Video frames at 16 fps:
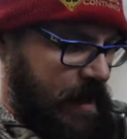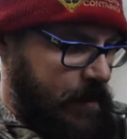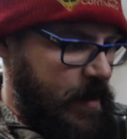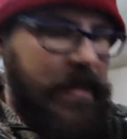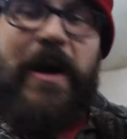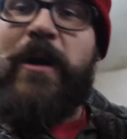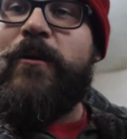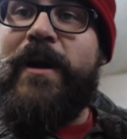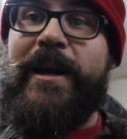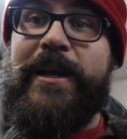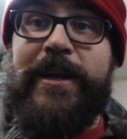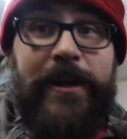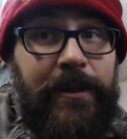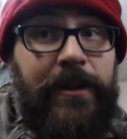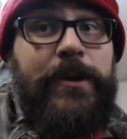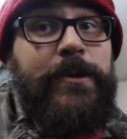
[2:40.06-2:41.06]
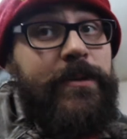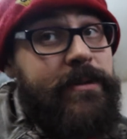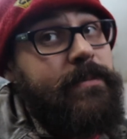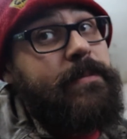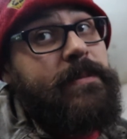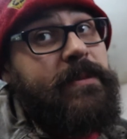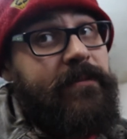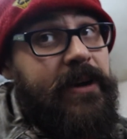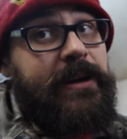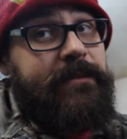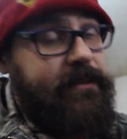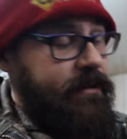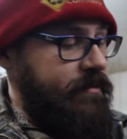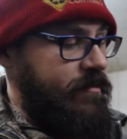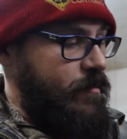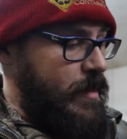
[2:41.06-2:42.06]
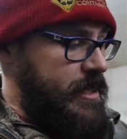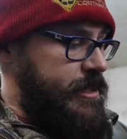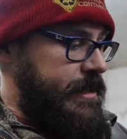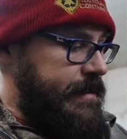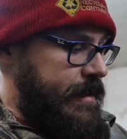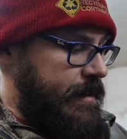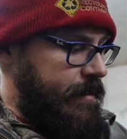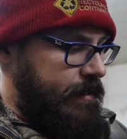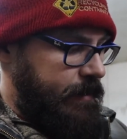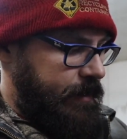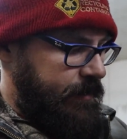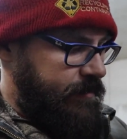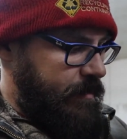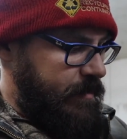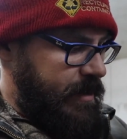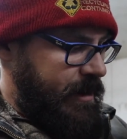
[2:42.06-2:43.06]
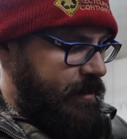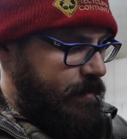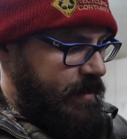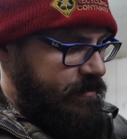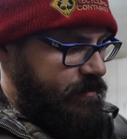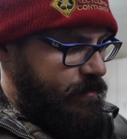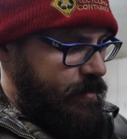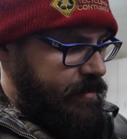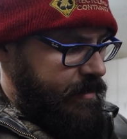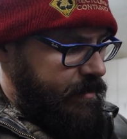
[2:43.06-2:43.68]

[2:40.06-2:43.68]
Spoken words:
I'm about ready to glue the fucking son of a bitch in there because I'm tired of messing with